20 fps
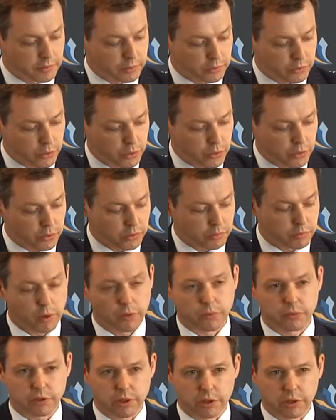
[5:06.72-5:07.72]
term
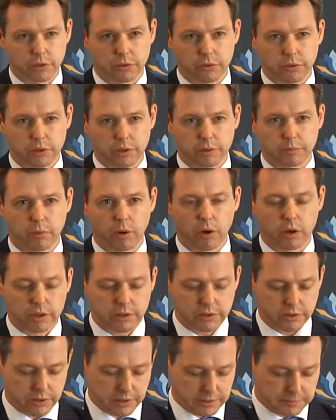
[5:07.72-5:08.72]
of security
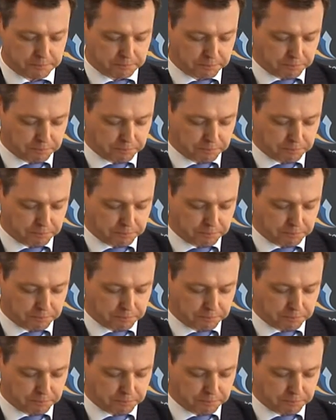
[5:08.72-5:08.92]
policy,